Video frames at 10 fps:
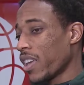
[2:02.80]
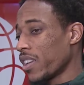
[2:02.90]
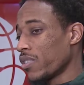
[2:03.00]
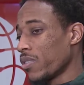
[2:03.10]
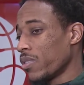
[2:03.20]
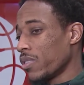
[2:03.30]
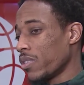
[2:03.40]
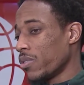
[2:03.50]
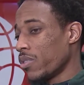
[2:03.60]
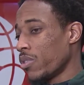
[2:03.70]
of things on
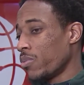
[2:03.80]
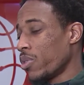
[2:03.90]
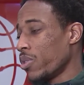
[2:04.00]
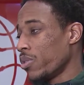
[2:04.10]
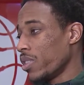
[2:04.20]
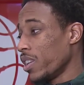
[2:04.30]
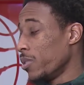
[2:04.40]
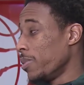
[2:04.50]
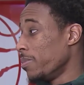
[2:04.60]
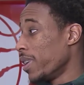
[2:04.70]
the road a
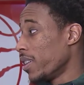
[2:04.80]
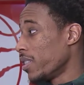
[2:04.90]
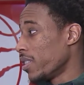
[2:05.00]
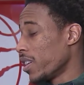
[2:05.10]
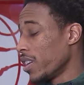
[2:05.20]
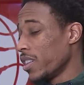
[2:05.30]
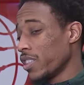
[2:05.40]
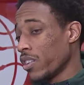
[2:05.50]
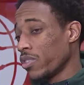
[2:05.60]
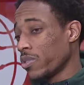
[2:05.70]
little bit better. And
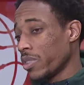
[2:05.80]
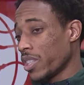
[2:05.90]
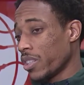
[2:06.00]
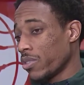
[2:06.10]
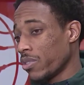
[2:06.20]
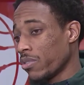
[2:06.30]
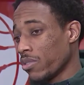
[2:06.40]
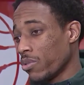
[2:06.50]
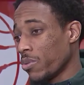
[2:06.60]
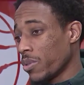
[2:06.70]
as long as we still
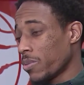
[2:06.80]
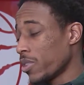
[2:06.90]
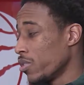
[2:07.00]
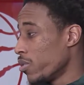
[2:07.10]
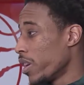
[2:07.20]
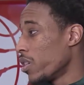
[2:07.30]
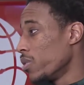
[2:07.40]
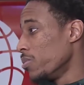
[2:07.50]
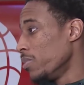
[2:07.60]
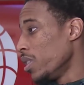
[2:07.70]
do what we're supposed to do at
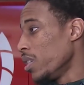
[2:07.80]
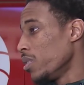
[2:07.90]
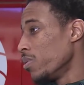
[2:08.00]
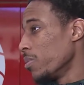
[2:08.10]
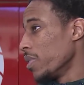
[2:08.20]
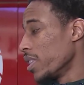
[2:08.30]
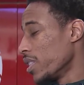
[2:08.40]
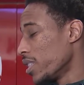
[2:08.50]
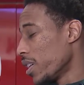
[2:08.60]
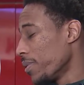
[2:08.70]
home, we'll be in
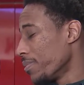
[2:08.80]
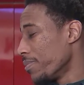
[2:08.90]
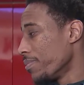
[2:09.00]
good shape.